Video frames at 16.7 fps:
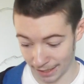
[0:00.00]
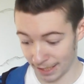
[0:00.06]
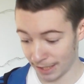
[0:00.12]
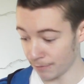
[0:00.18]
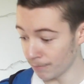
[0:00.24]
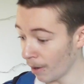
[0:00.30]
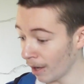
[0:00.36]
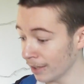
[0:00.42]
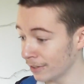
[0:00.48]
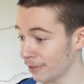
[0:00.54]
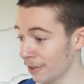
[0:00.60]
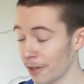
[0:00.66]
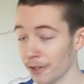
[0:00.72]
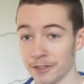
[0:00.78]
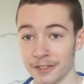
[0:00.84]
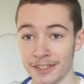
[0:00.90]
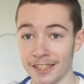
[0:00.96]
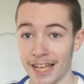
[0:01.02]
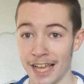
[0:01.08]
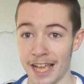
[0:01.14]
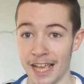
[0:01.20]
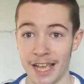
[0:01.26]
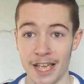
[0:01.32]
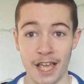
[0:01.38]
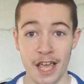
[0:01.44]
it's my turn to
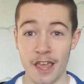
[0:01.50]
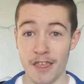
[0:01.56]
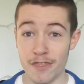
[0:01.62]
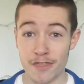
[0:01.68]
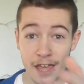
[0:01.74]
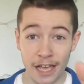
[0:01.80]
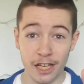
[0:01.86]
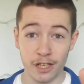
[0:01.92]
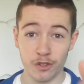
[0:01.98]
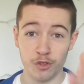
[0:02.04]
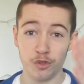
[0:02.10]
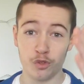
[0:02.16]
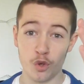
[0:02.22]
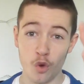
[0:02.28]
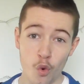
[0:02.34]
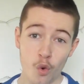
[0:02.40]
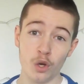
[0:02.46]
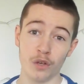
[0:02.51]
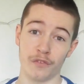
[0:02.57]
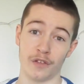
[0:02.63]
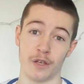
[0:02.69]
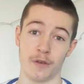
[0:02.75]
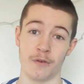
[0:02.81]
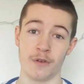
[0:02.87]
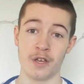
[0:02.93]
say thank you to all of
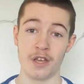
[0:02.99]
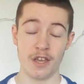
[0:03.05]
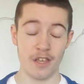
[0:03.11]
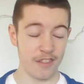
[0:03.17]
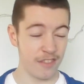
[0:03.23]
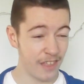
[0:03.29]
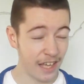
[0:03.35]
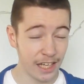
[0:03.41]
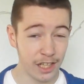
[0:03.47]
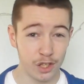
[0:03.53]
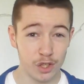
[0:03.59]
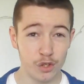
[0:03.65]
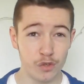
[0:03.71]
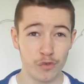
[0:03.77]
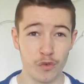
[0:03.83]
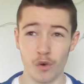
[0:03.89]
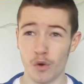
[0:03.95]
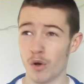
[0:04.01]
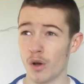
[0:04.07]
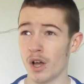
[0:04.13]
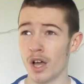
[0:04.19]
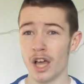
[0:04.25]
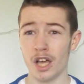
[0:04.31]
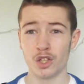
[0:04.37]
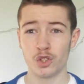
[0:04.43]
you. Thank you
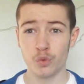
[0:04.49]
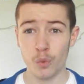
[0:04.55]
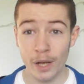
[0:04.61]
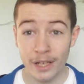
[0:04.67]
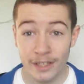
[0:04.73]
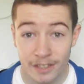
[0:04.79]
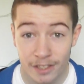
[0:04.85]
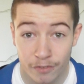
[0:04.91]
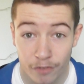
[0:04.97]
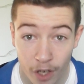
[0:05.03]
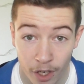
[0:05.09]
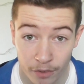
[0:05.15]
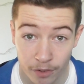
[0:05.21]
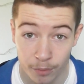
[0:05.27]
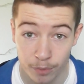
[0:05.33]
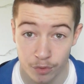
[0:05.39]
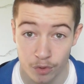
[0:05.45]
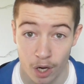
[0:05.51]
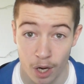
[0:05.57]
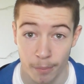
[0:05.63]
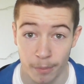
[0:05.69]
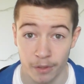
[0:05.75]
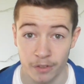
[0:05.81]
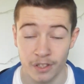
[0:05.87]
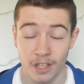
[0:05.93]
for 25
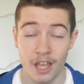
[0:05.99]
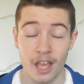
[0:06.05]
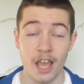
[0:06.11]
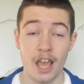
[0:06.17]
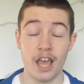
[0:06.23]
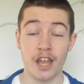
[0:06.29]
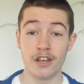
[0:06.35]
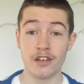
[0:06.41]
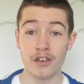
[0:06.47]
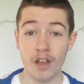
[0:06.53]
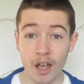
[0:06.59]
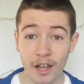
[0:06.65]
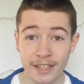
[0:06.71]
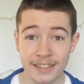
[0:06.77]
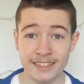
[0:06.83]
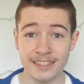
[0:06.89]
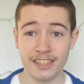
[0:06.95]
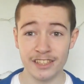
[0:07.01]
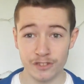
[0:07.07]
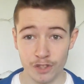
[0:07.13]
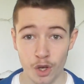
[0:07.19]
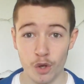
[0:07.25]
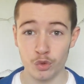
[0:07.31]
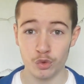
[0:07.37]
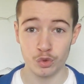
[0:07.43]
subscribers, 90
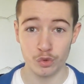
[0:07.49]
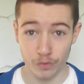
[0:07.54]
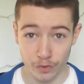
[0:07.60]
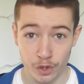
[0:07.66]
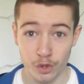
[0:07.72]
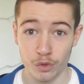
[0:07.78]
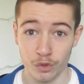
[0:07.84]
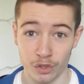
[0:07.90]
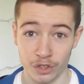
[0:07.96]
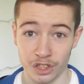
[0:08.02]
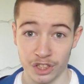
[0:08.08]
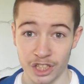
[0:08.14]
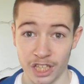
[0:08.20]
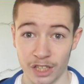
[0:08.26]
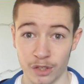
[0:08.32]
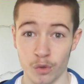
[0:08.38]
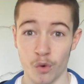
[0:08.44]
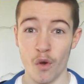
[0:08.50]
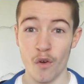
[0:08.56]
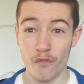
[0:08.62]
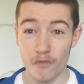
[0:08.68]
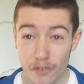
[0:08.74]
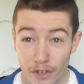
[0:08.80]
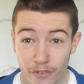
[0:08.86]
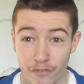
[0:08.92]
total views on the channel,
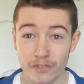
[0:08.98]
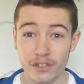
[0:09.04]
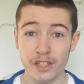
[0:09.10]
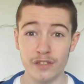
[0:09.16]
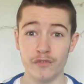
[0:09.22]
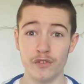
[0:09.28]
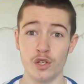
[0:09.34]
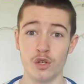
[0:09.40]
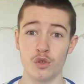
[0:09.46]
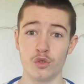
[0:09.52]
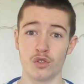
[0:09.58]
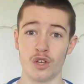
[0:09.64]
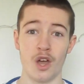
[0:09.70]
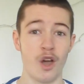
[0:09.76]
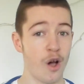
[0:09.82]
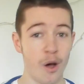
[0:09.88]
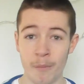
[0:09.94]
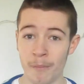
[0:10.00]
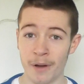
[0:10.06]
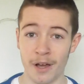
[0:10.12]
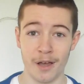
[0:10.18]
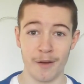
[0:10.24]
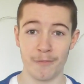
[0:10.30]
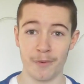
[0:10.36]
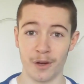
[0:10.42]
50 views on my
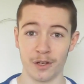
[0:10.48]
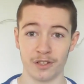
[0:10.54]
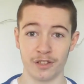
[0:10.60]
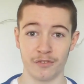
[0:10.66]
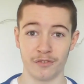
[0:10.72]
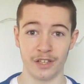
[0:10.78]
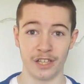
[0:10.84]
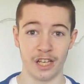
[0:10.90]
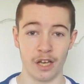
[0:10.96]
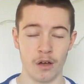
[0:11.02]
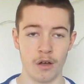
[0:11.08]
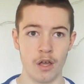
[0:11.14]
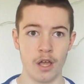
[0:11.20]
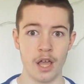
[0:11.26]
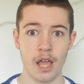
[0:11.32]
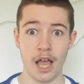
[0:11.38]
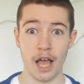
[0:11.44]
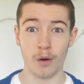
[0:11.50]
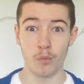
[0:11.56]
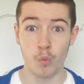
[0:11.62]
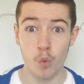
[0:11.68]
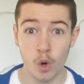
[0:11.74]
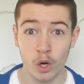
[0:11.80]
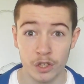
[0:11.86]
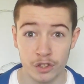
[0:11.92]
unboxing video, and
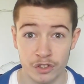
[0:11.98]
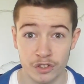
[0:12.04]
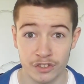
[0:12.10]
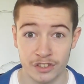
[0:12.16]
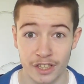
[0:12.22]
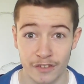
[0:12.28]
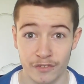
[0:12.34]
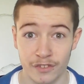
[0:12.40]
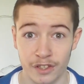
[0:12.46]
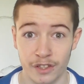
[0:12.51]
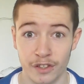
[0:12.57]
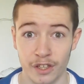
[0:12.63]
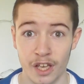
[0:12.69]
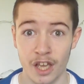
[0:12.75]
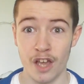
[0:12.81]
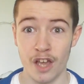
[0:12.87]
173